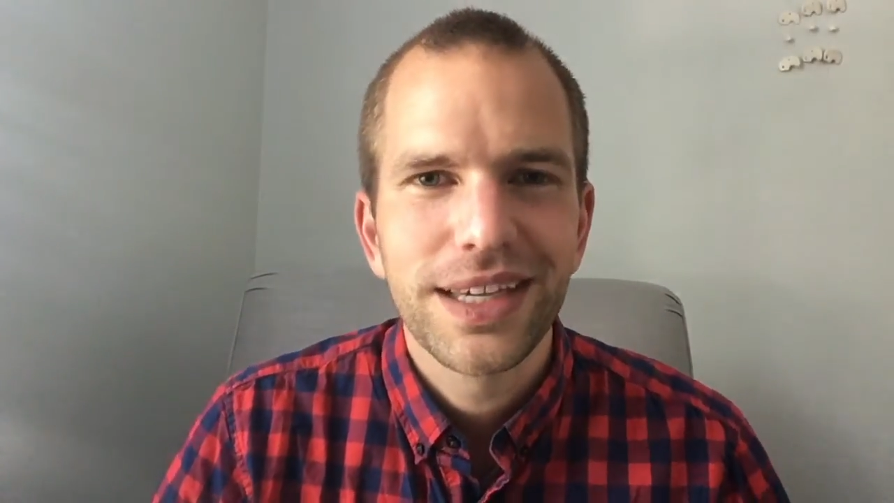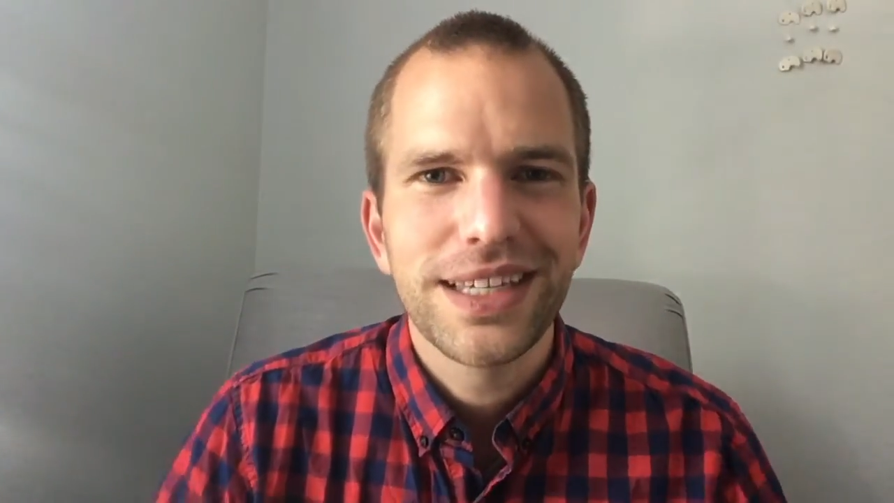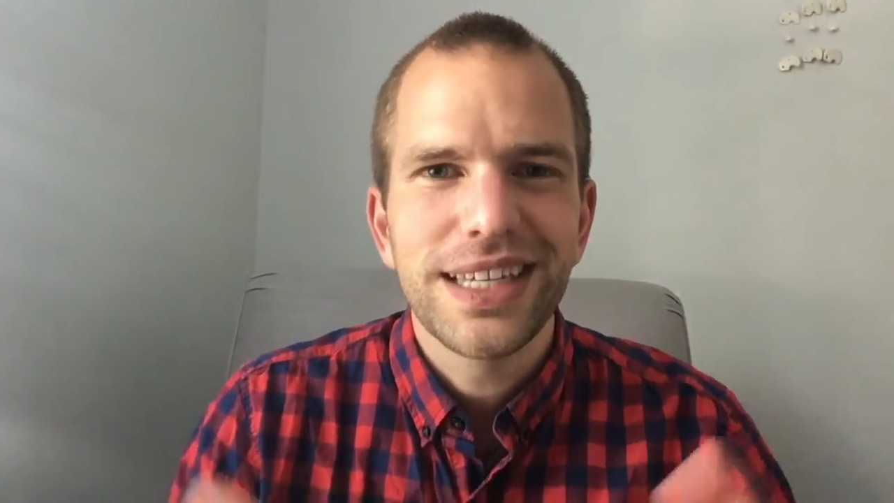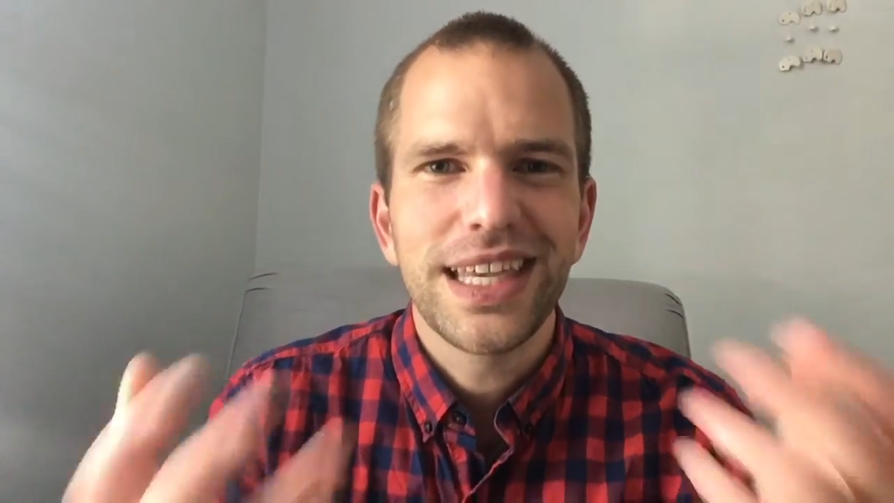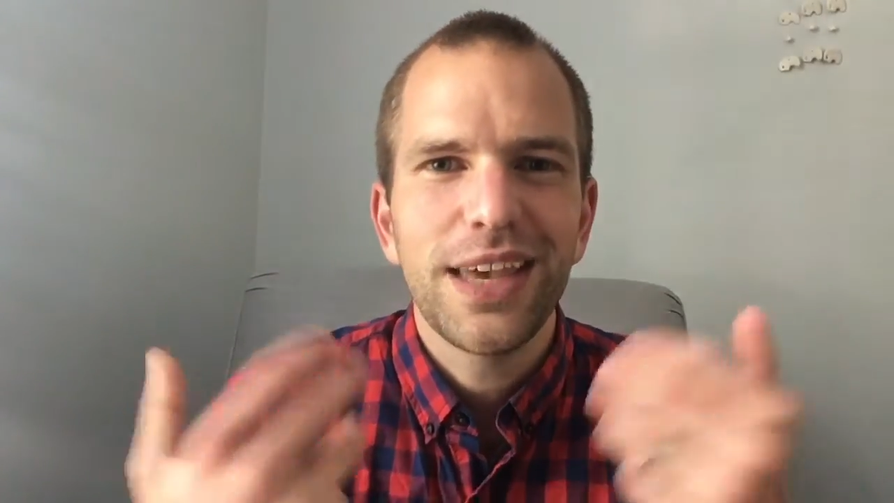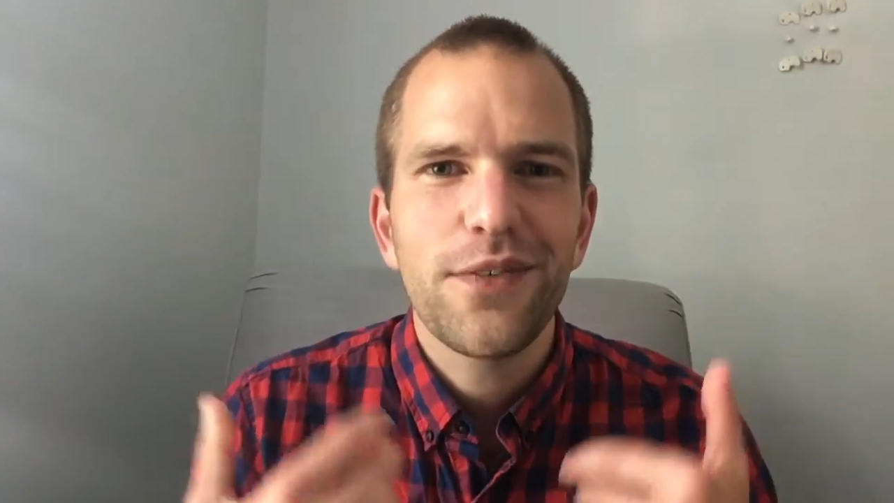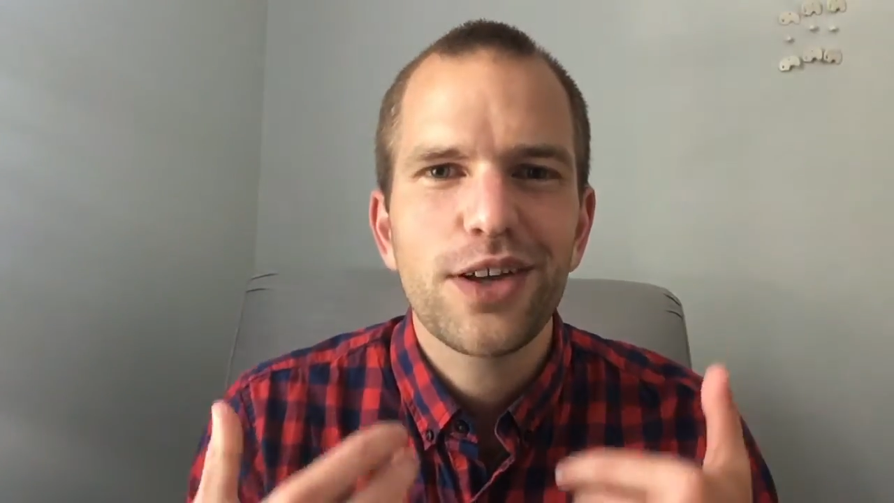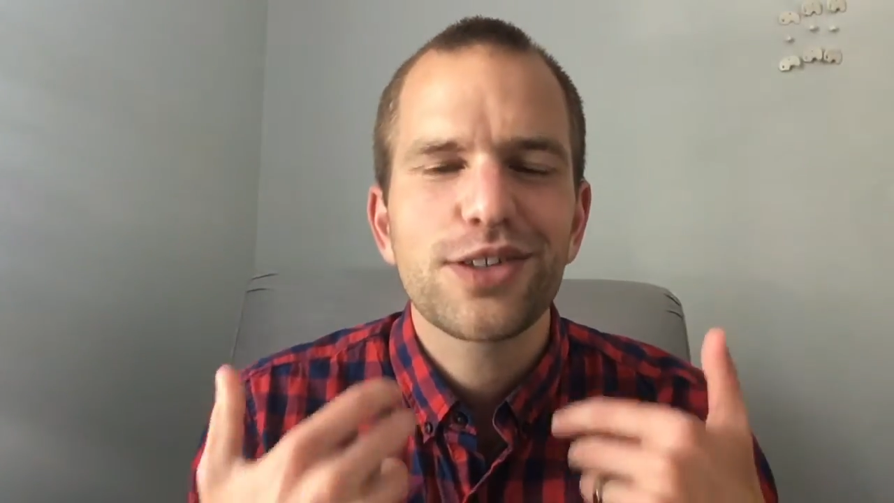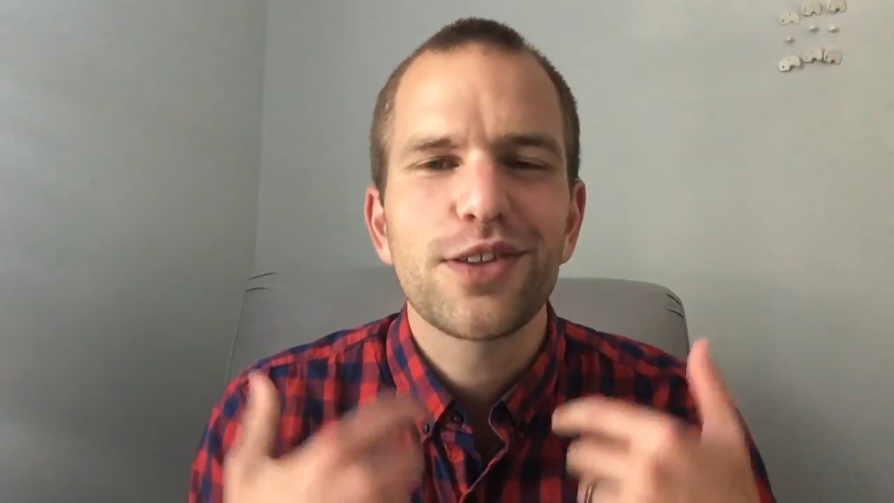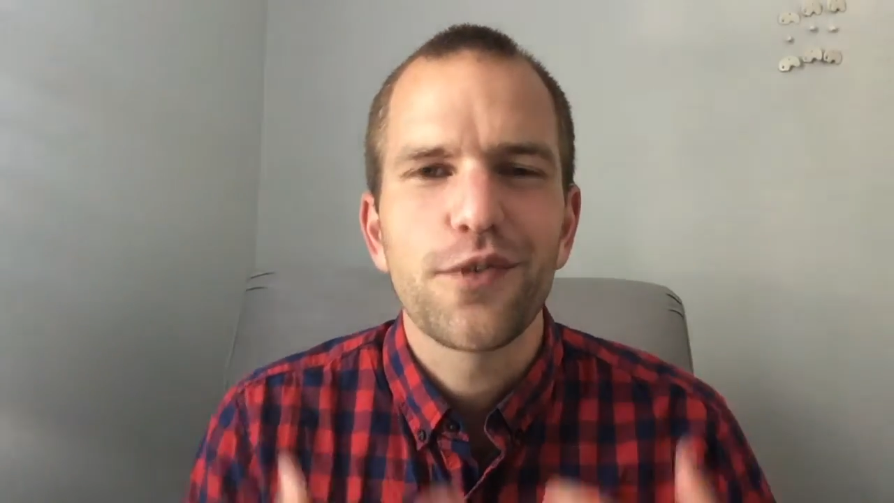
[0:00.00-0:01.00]
to give
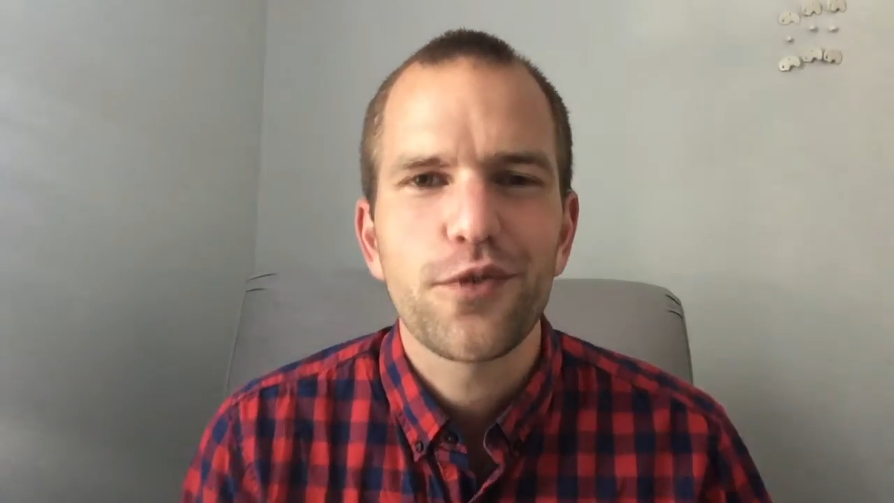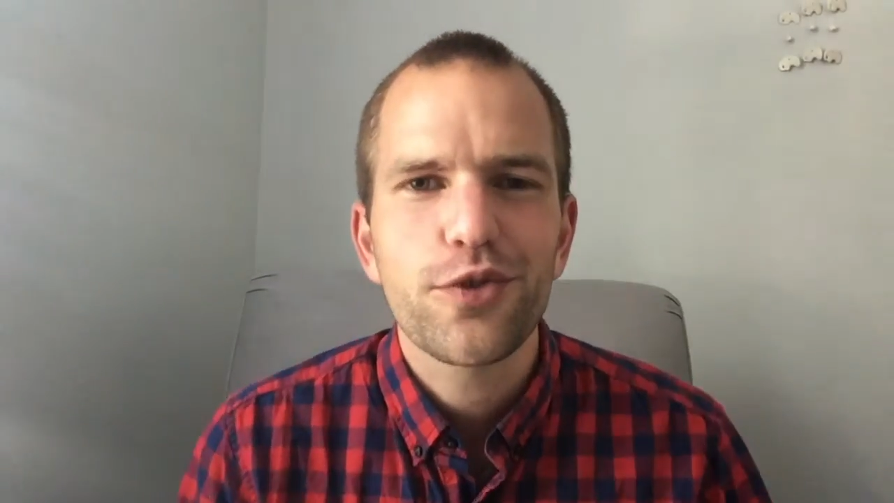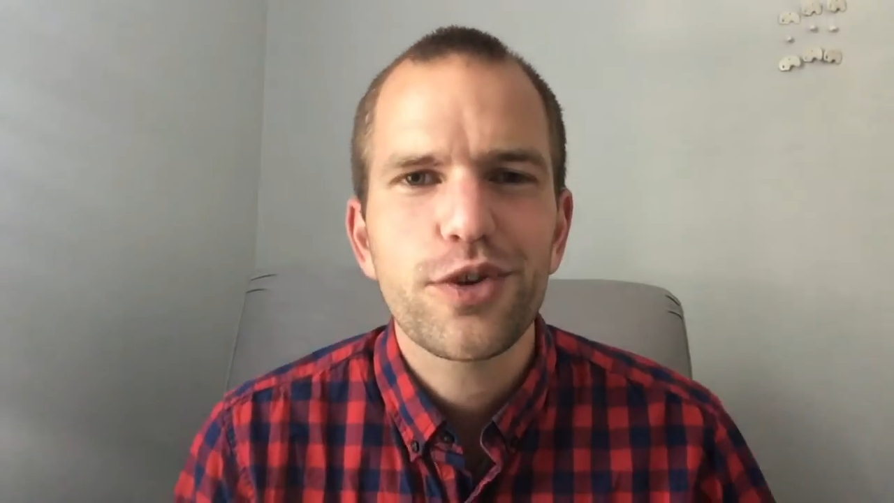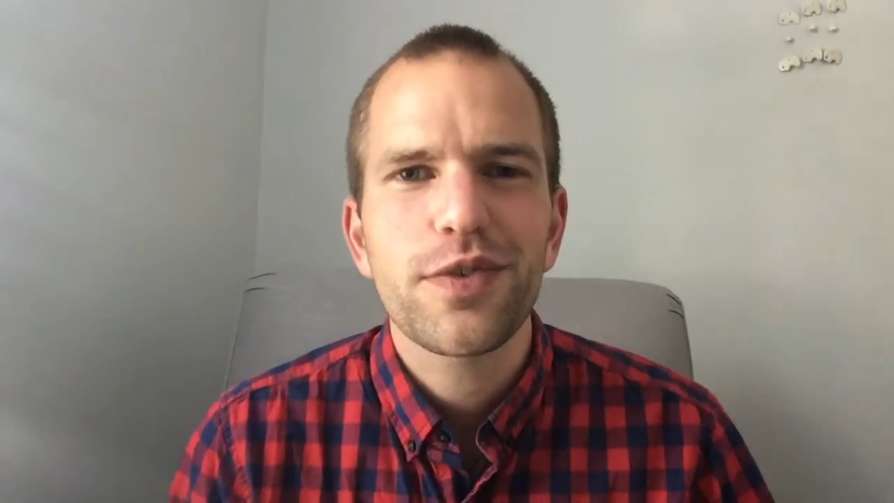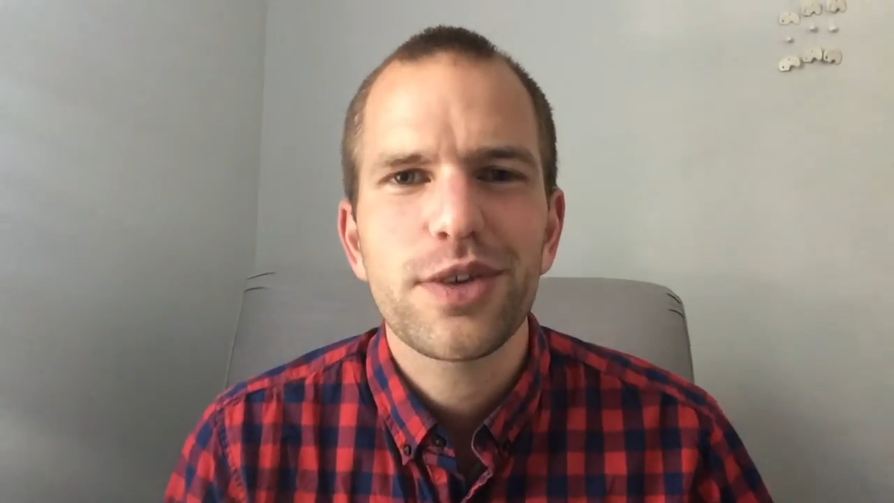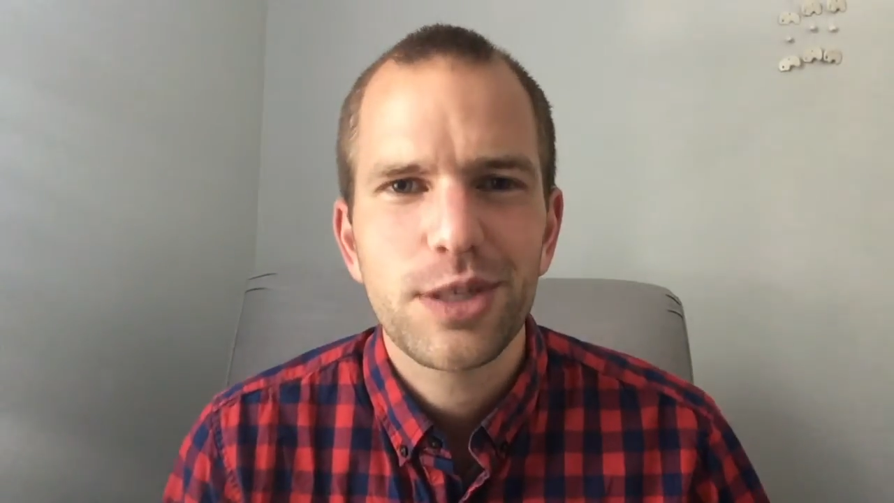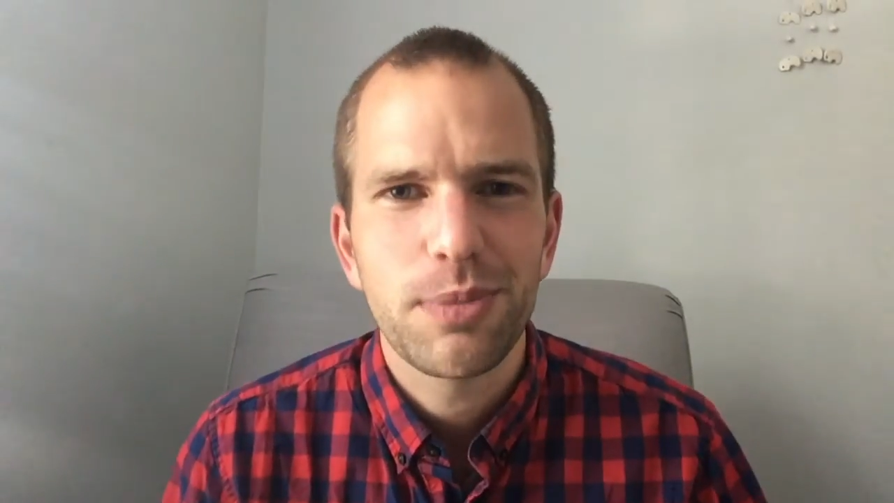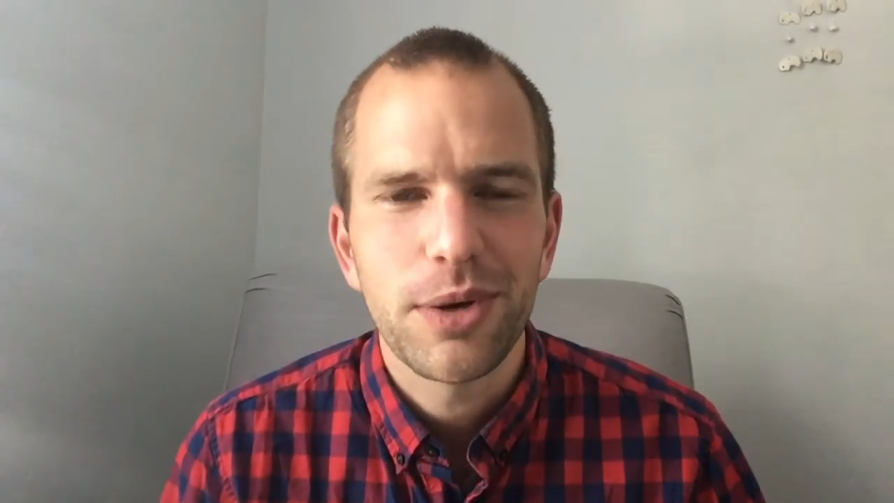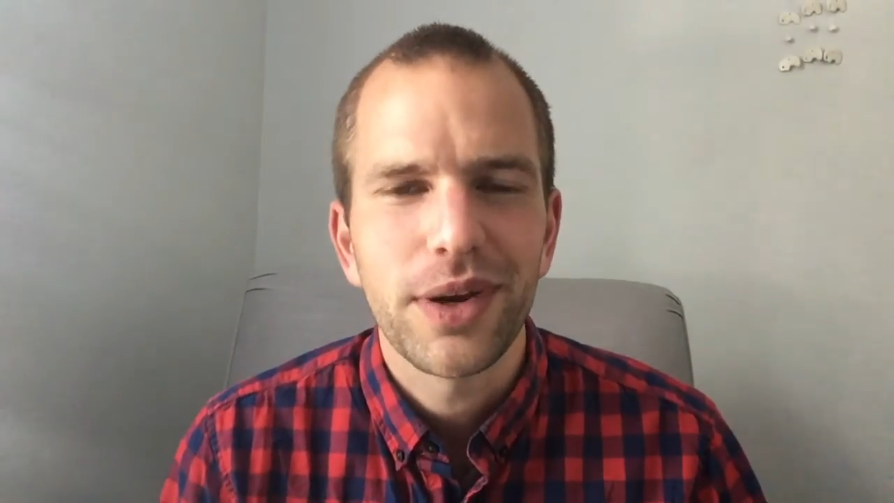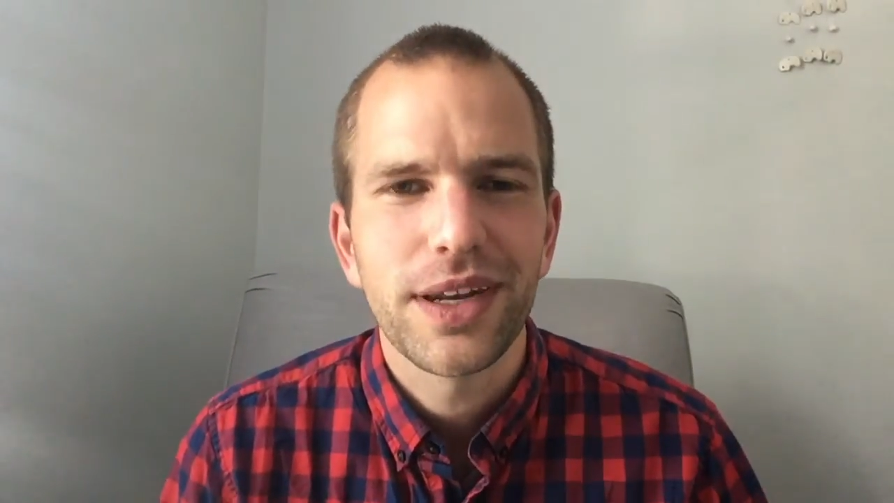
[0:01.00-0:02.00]
us the fruit of the
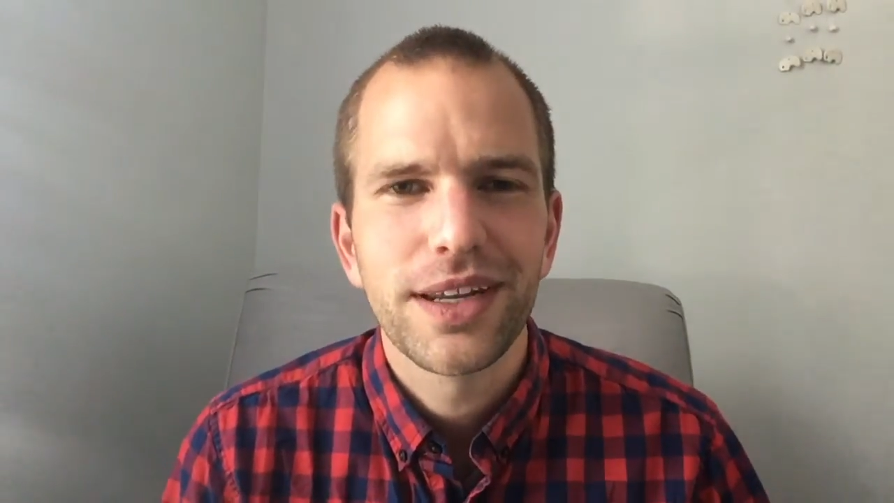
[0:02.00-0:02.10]
Spirit